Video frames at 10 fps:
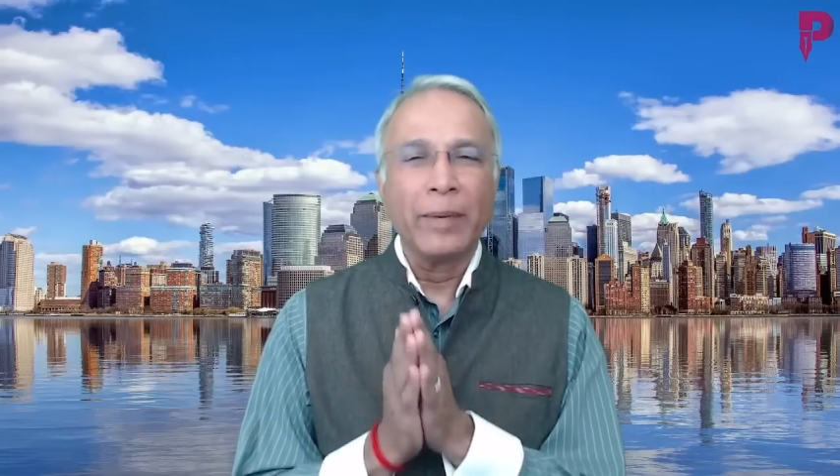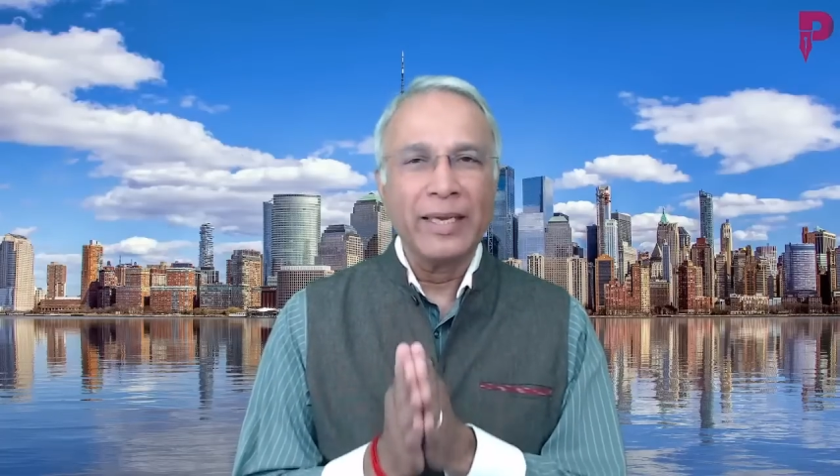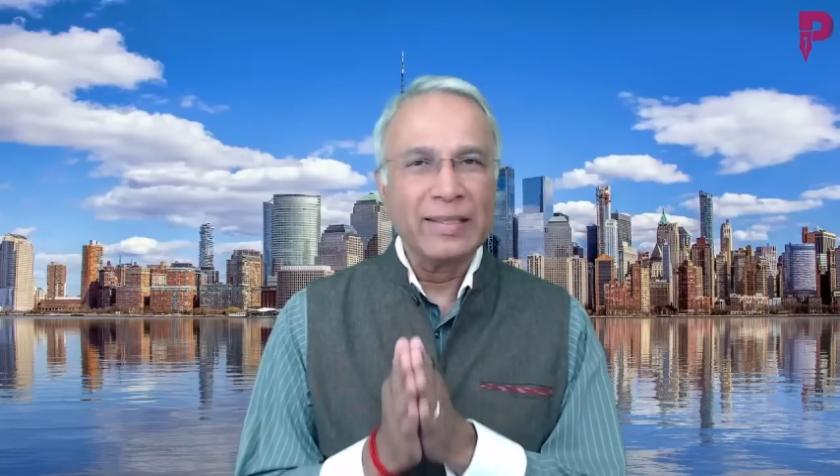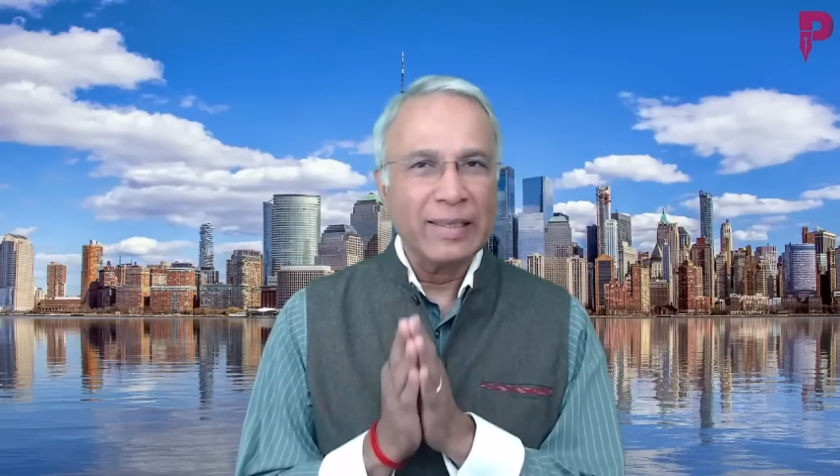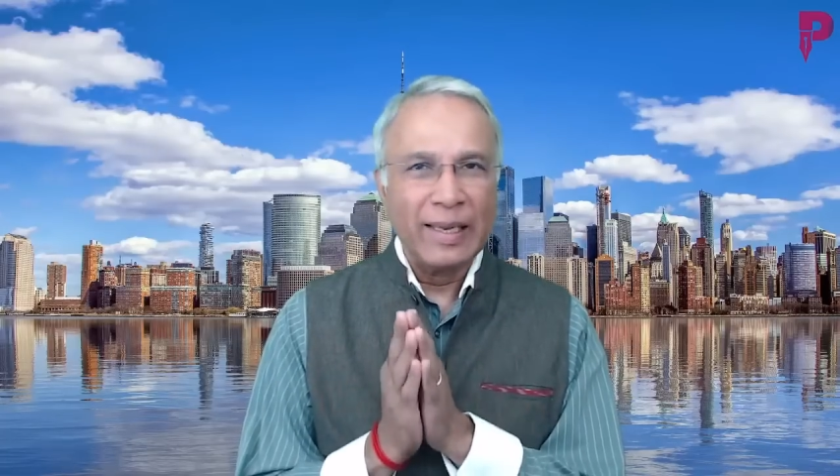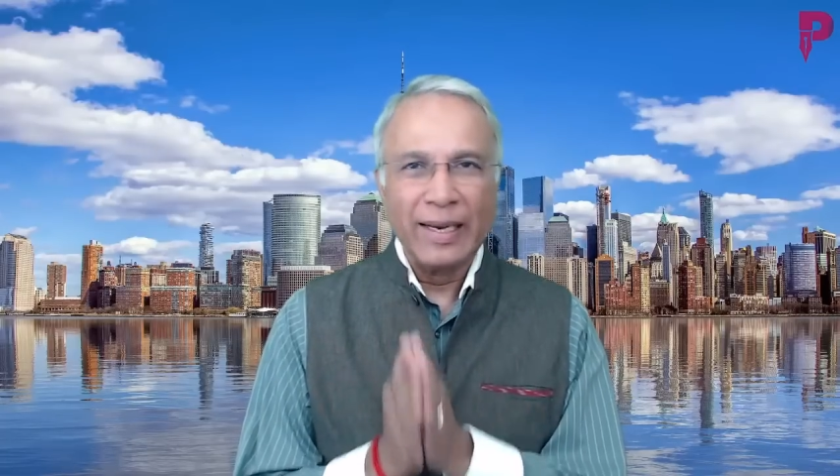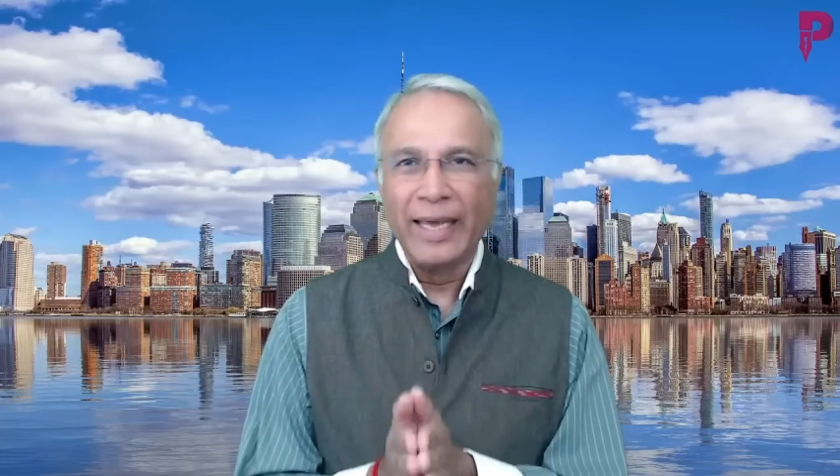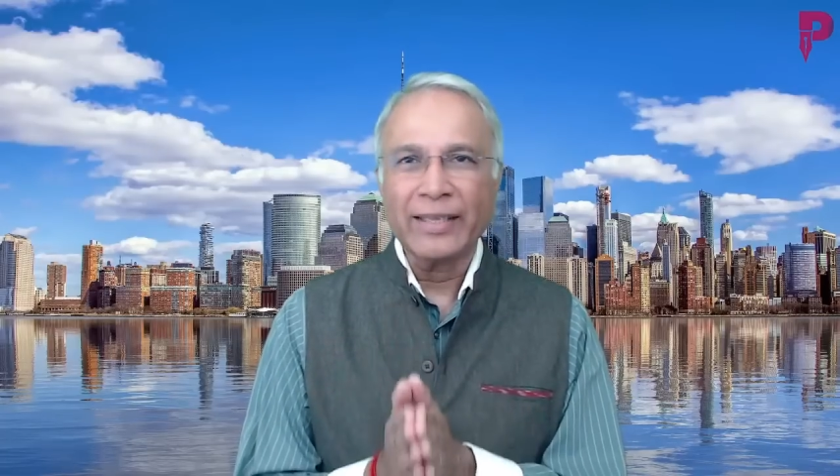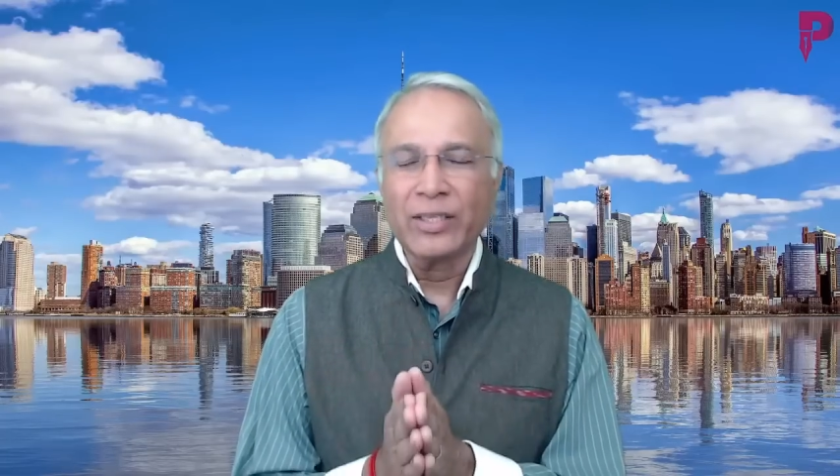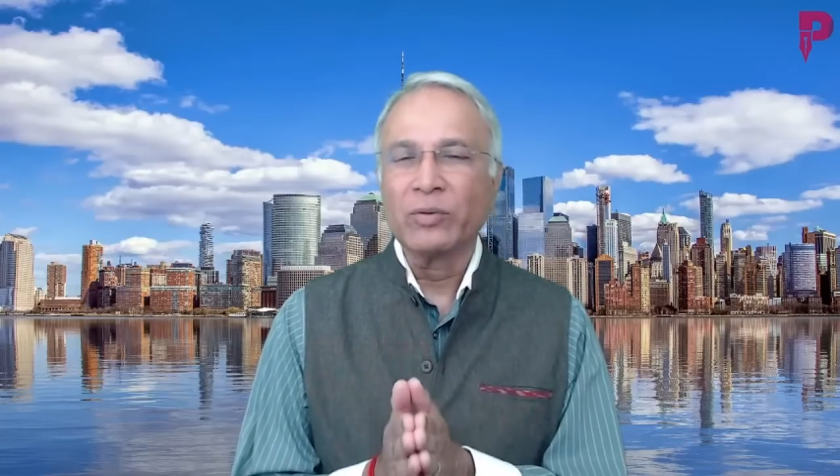Please
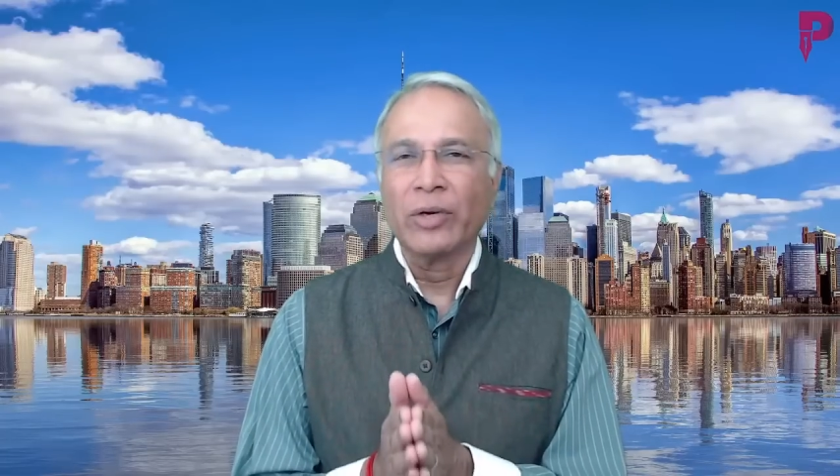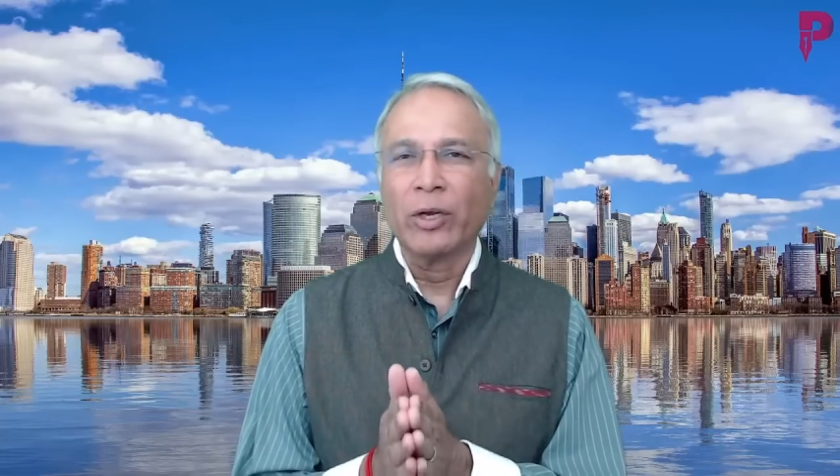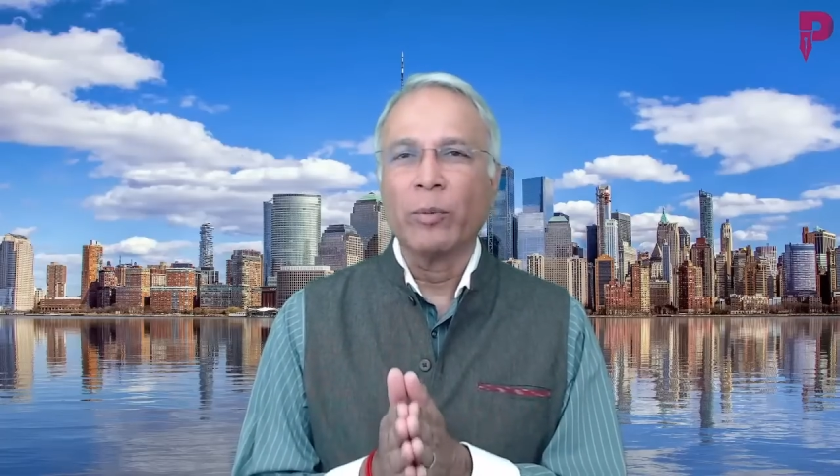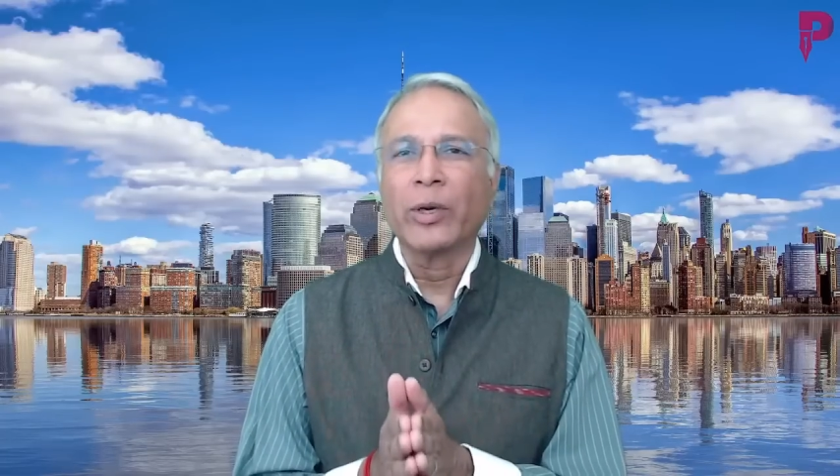like this video